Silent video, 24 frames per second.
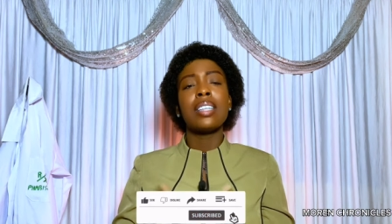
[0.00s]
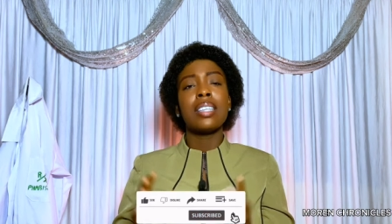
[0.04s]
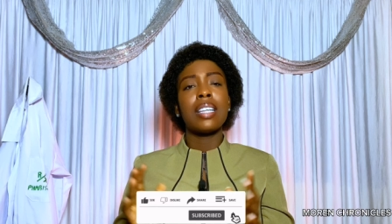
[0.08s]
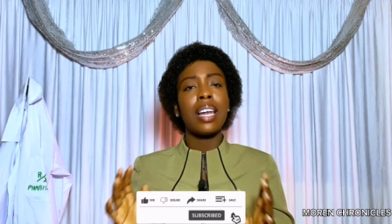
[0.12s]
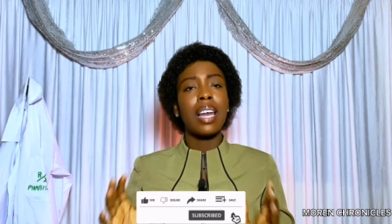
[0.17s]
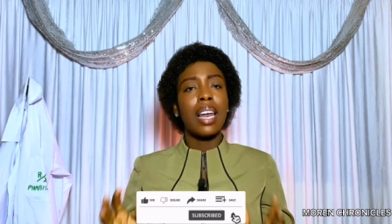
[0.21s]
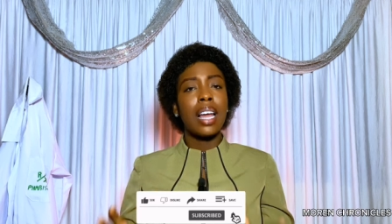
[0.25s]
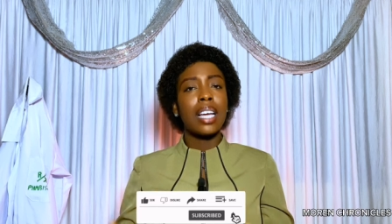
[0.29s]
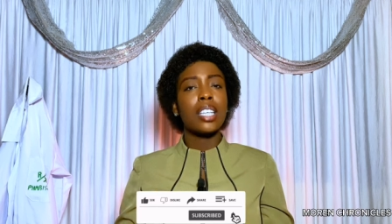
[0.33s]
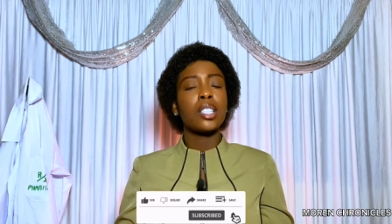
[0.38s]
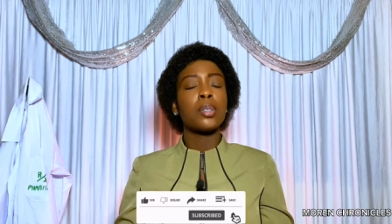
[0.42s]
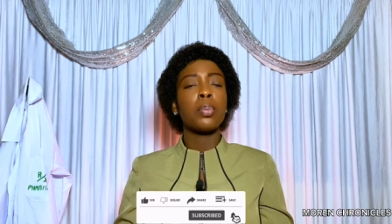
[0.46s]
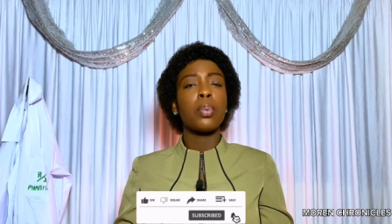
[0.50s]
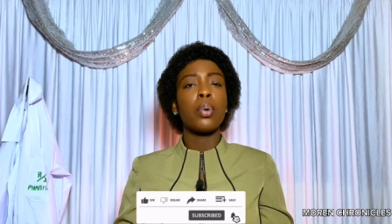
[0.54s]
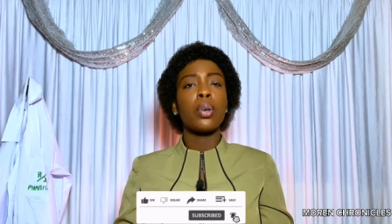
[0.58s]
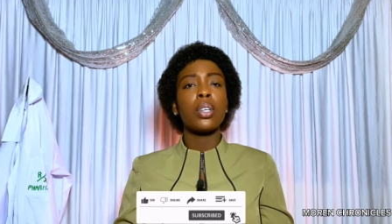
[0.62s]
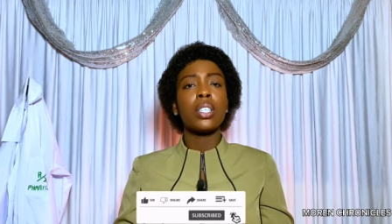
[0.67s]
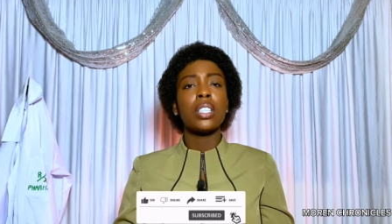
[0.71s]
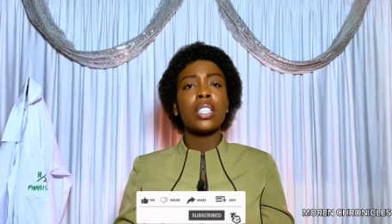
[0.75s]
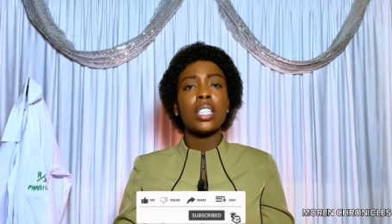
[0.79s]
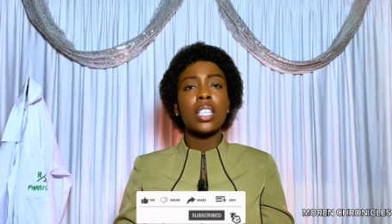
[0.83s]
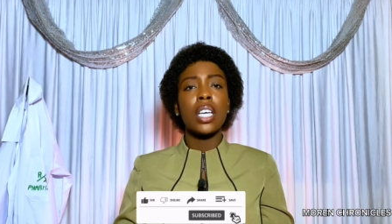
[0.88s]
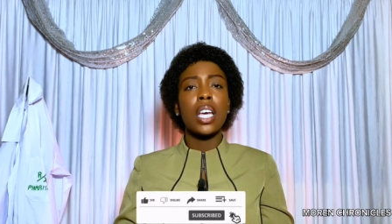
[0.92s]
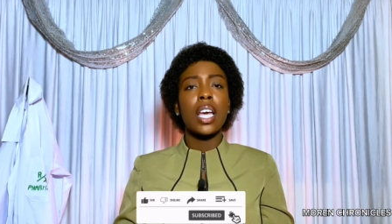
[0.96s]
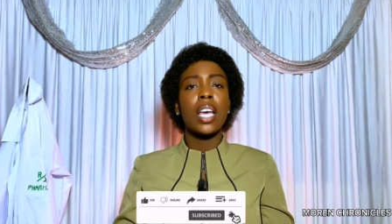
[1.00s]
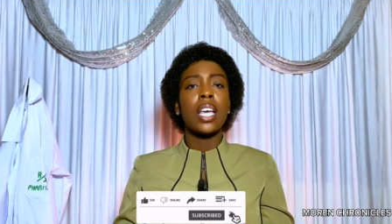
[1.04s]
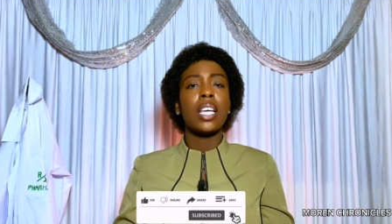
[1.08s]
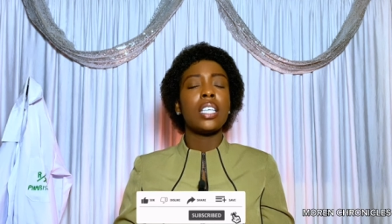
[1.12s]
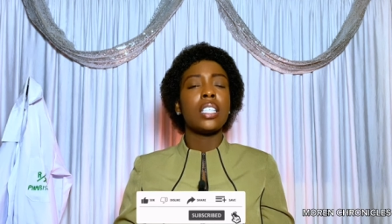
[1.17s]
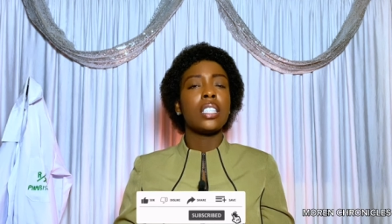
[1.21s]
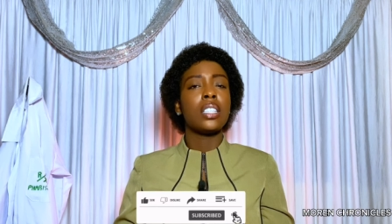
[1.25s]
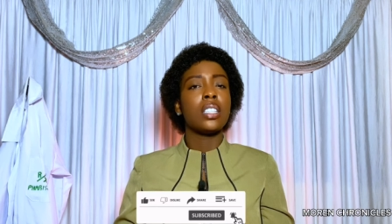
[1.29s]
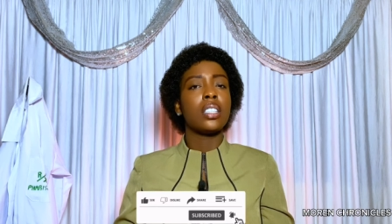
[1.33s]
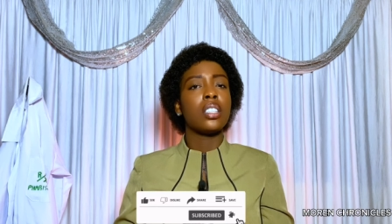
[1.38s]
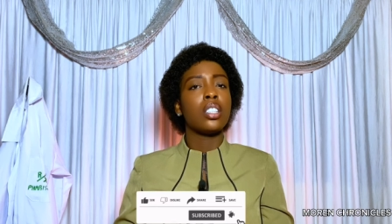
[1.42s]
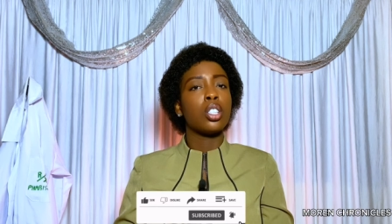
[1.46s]
The last point here
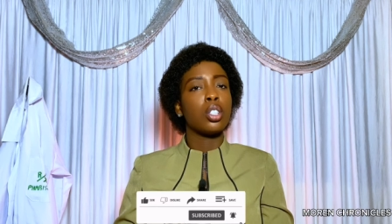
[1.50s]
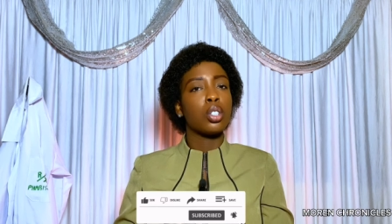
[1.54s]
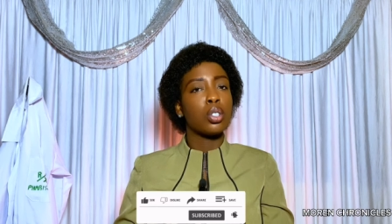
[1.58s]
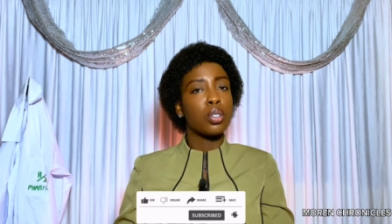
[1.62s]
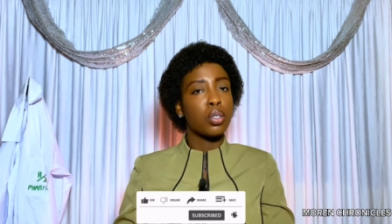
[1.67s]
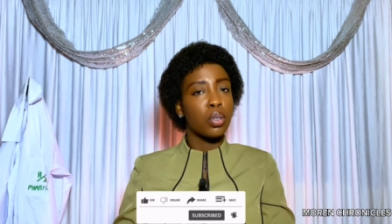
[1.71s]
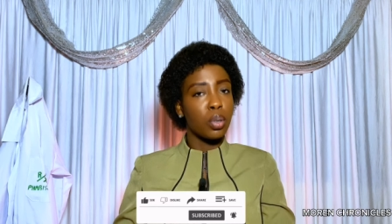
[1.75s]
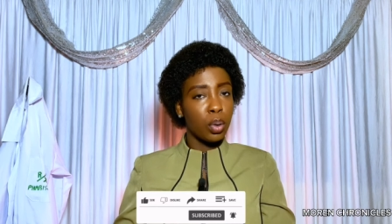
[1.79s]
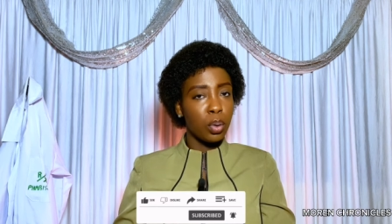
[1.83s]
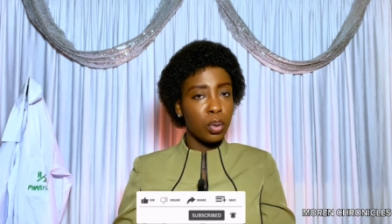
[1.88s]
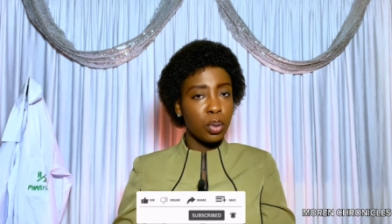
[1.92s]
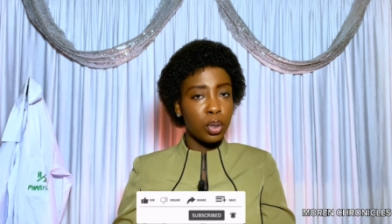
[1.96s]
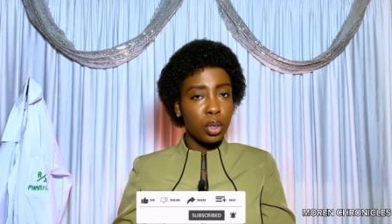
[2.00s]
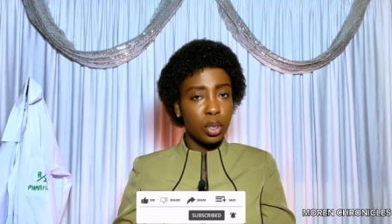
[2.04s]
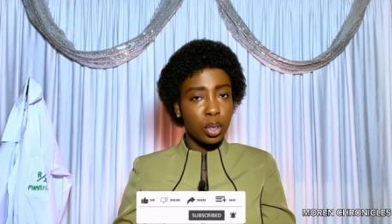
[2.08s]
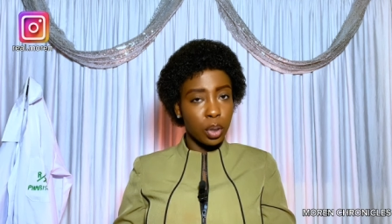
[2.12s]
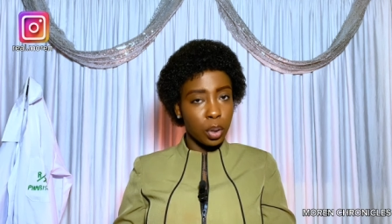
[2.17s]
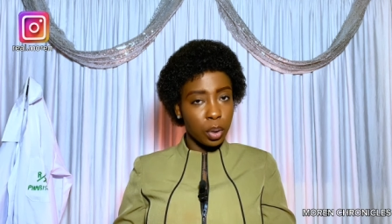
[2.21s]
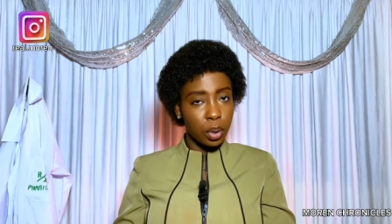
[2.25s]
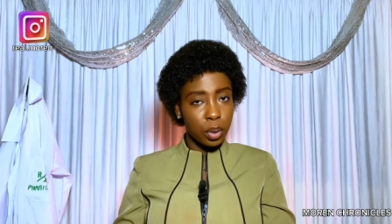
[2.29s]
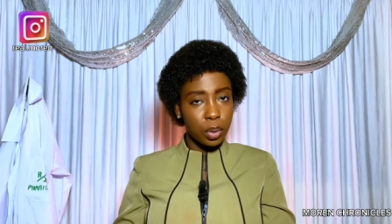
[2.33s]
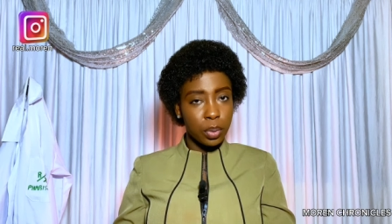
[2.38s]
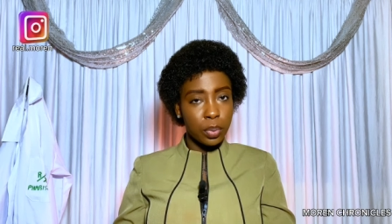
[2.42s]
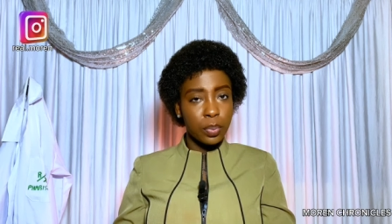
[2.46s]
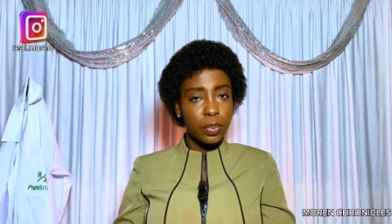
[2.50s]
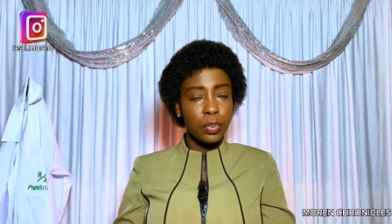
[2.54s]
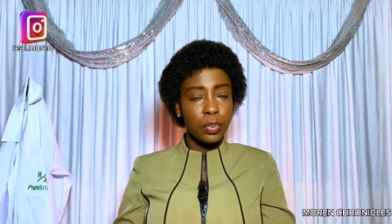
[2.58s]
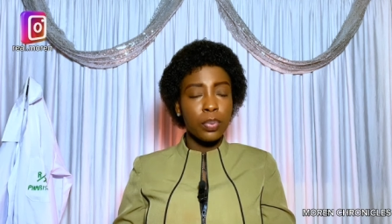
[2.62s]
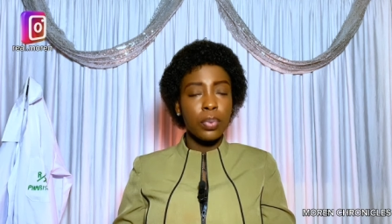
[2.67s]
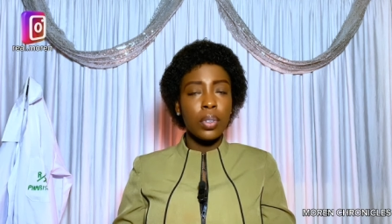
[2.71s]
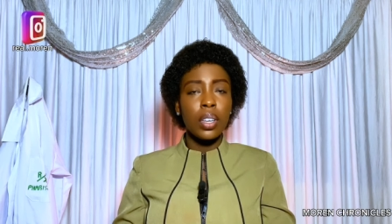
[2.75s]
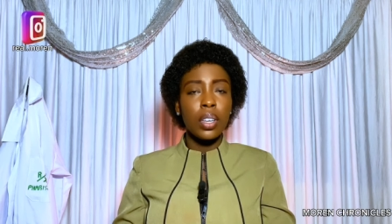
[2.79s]
is the solution.